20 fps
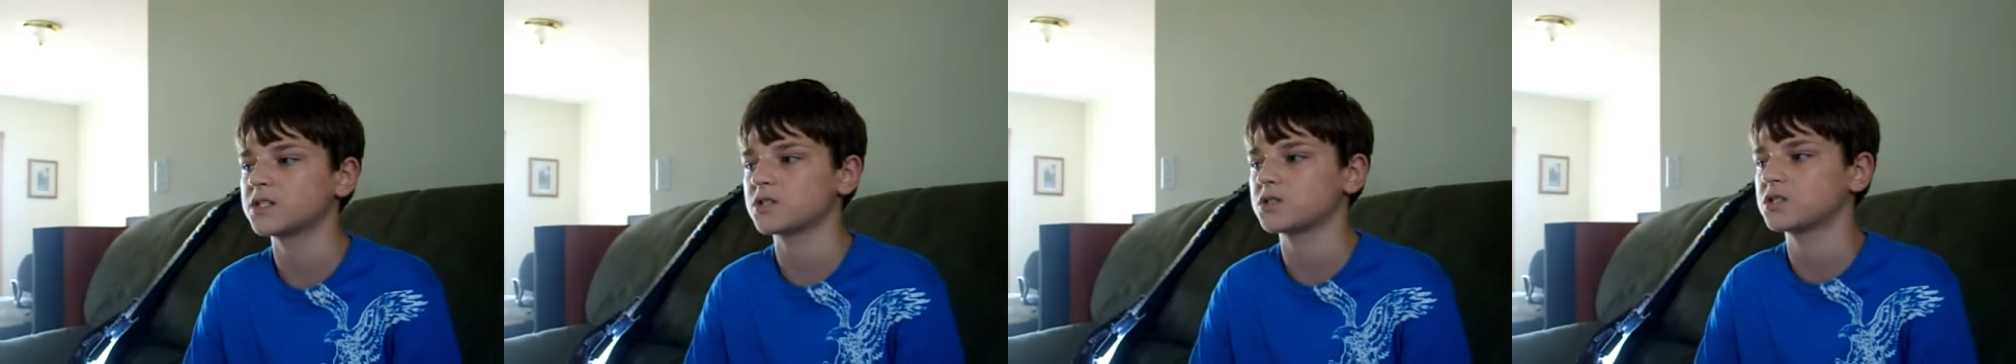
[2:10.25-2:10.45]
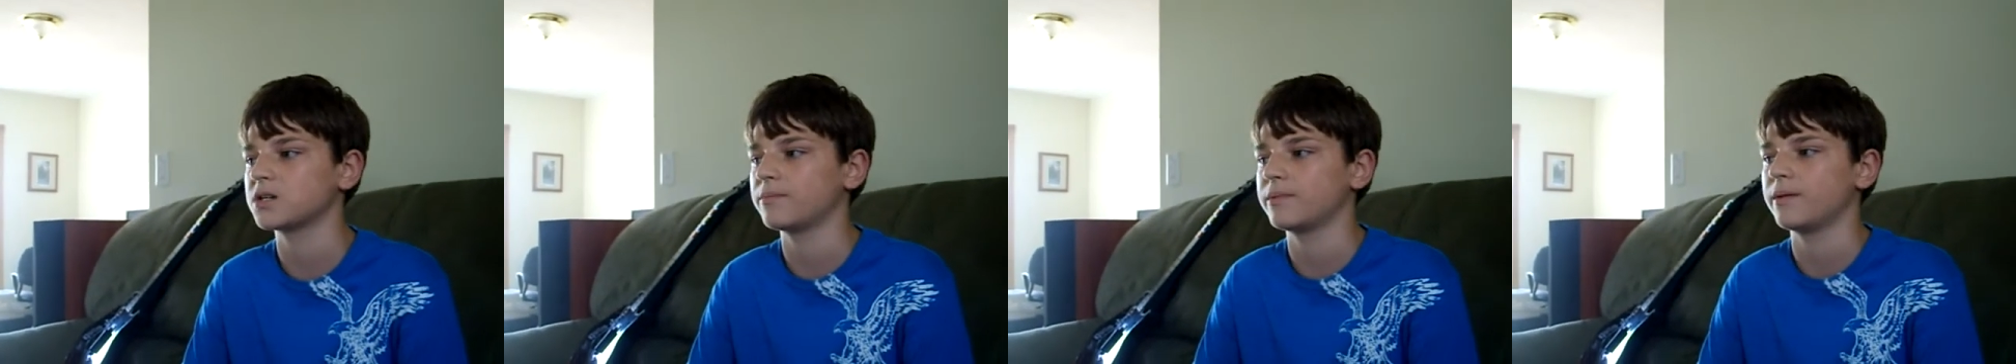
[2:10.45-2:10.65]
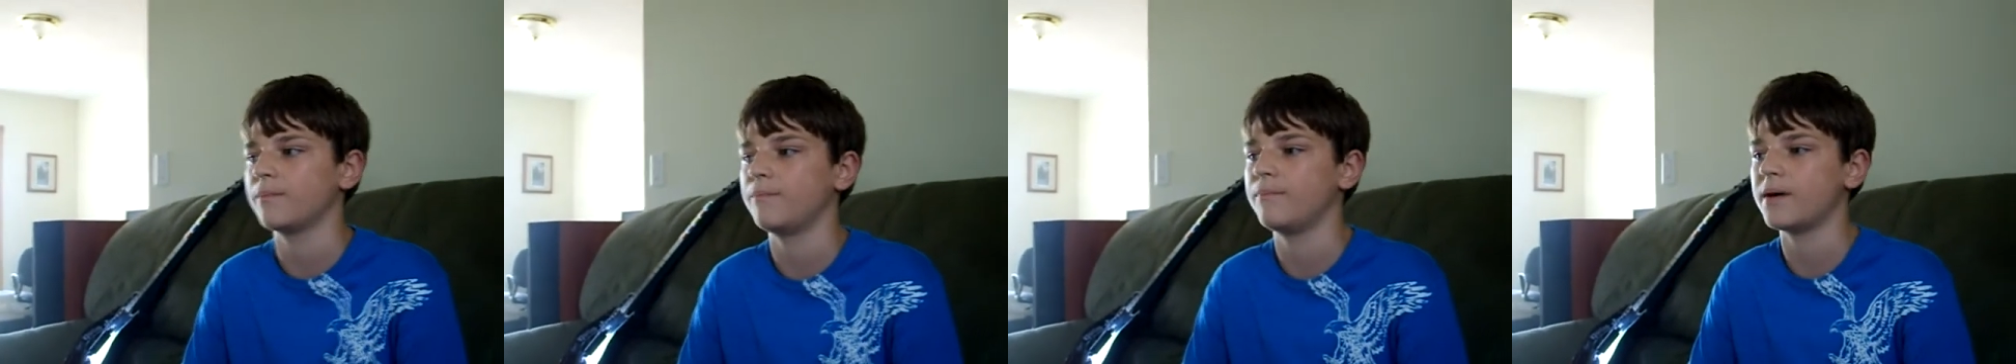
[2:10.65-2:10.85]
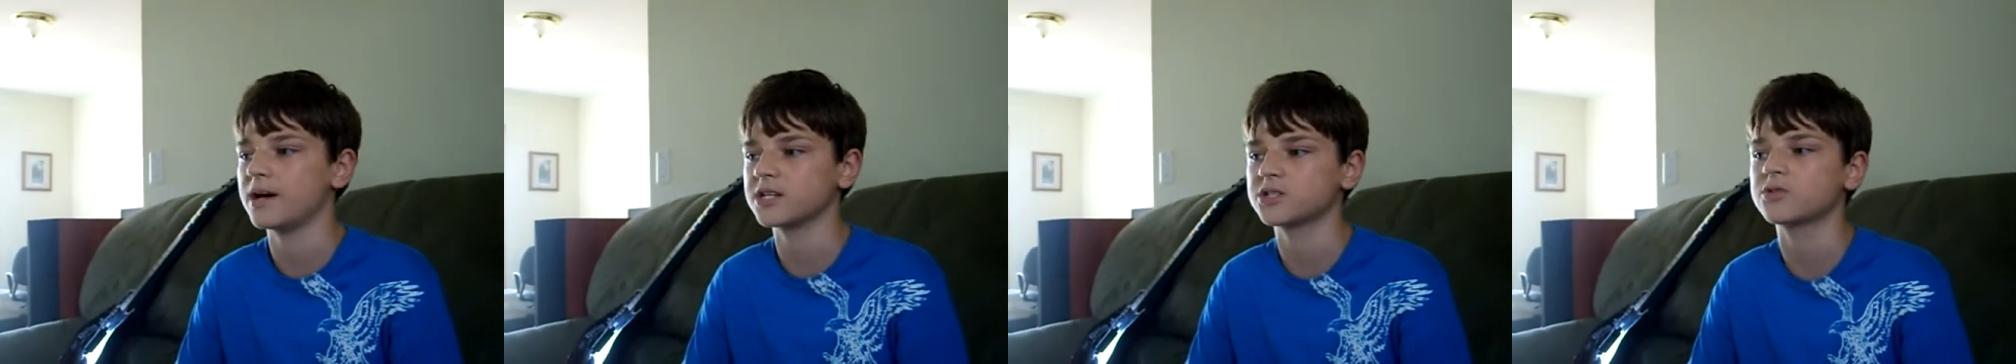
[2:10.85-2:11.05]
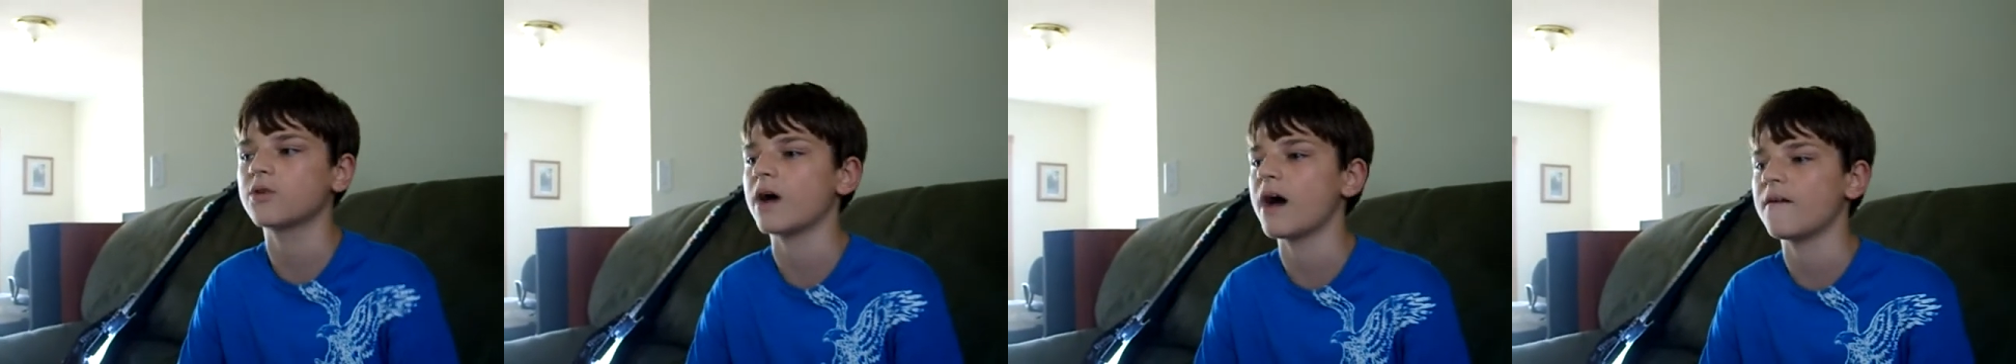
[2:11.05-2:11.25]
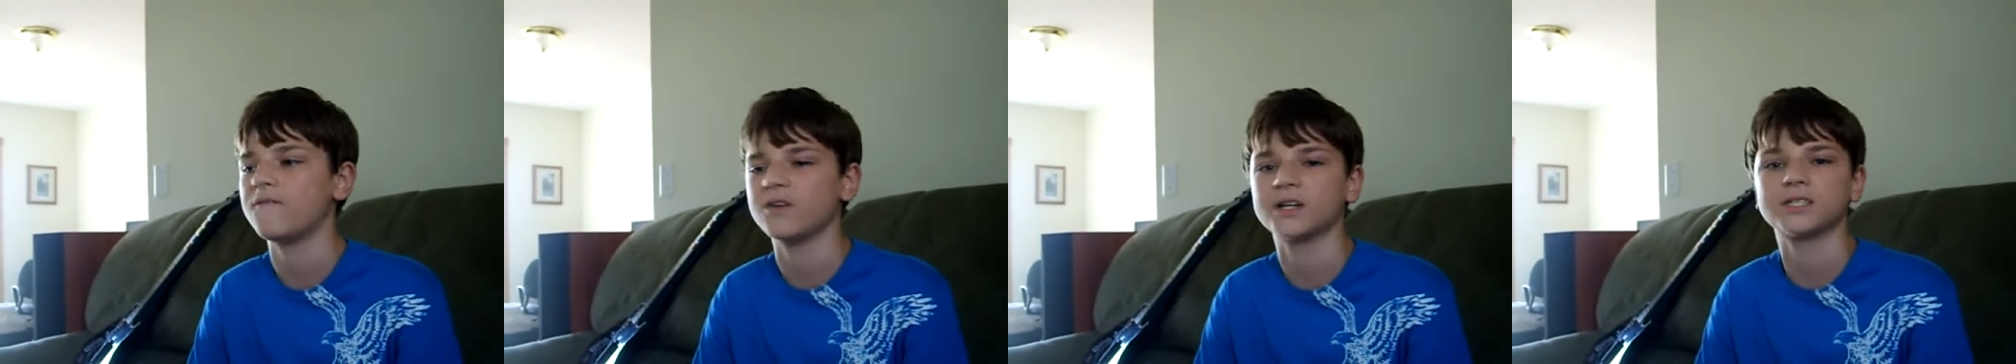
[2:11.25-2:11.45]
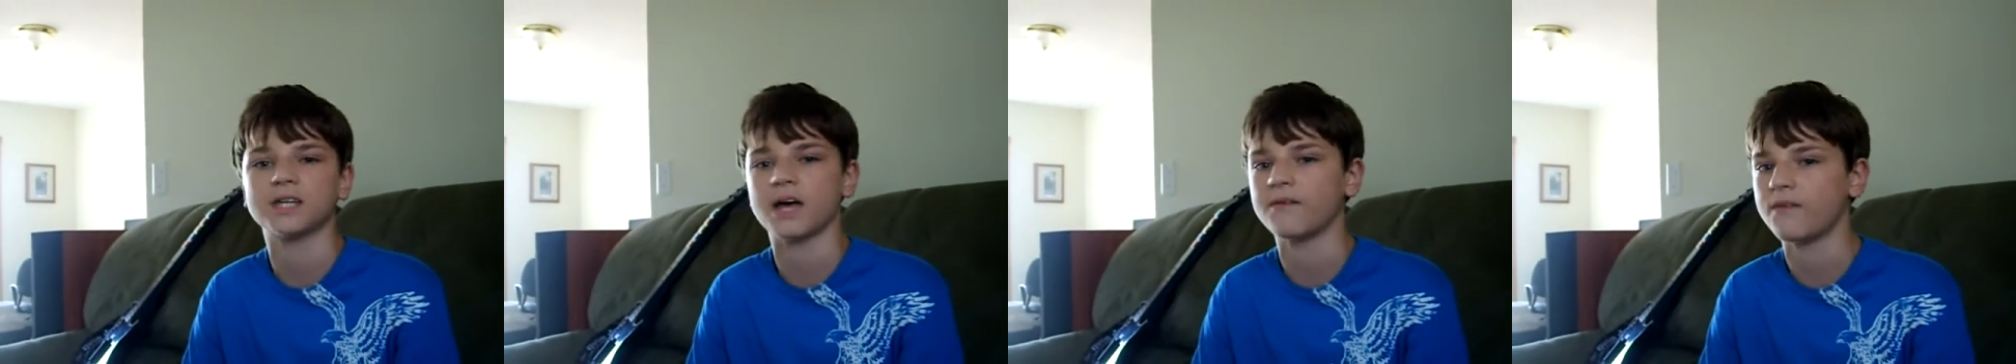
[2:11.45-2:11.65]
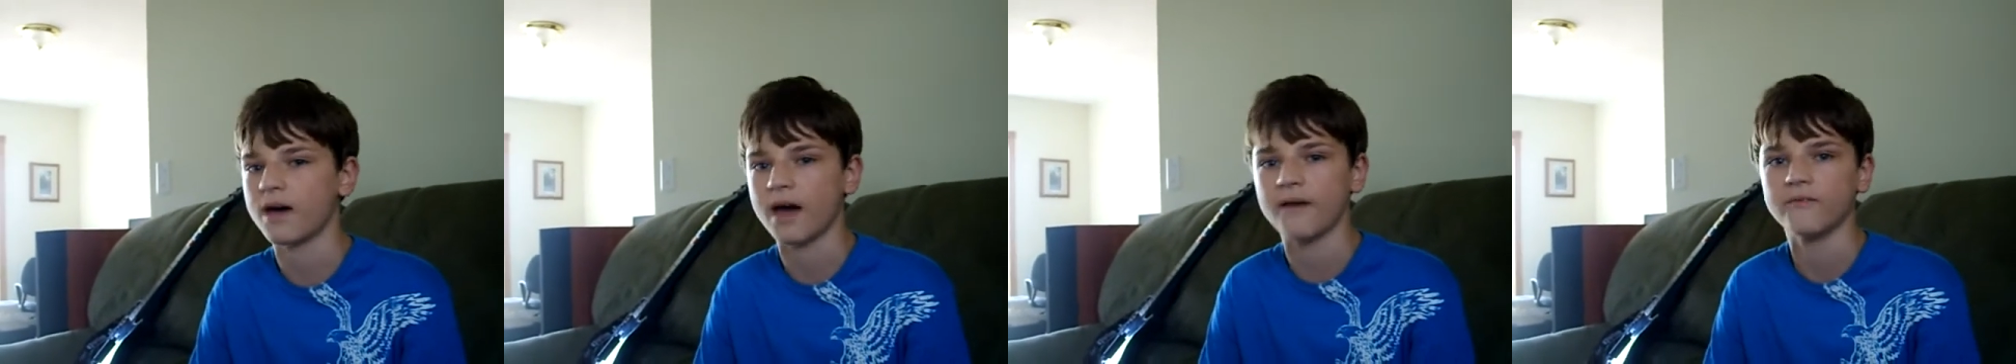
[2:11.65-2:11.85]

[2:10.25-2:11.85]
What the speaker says: some of the best graphics I've